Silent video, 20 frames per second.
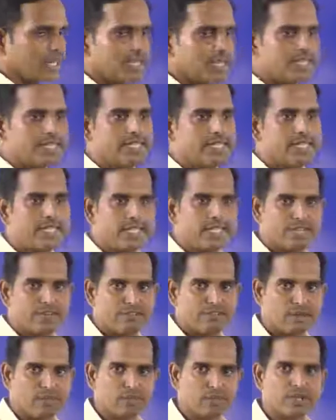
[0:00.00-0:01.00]
read the
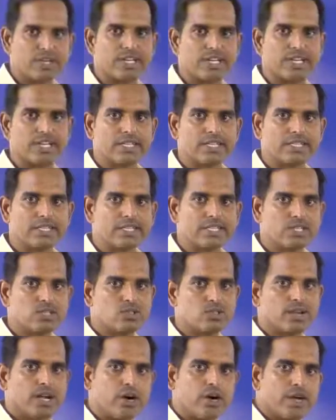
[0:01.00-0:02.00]
data from your array. That
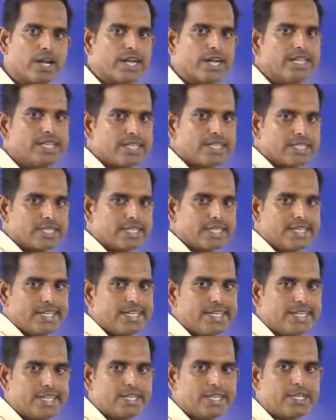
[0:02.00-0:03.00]
is, you have entered the
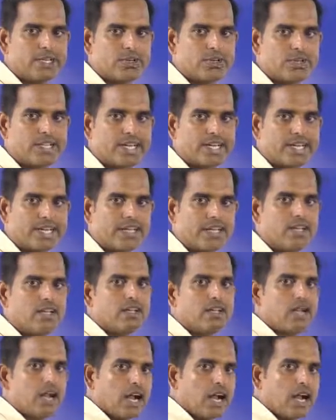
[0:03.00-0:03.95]
data into the array,